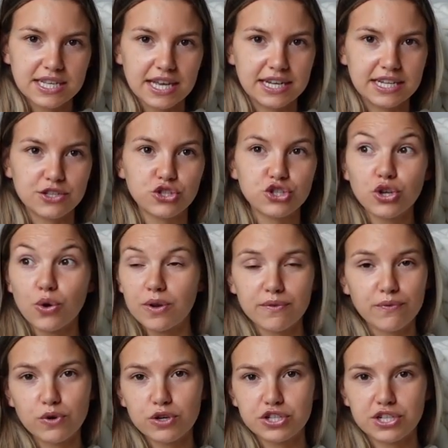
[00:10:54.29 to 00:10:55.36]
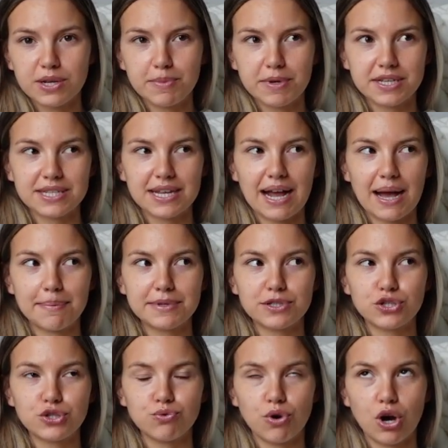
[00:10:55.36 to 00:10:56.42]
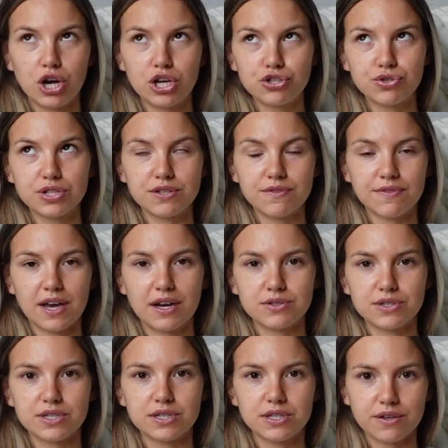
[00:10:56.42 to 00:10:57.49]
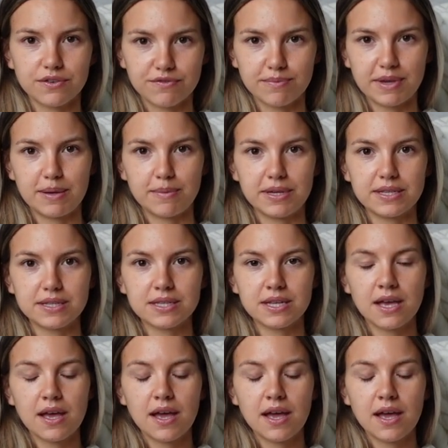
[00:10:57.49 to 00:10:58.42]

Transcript: And it's so unfortunate because it happens to hundreds of thousands of babies.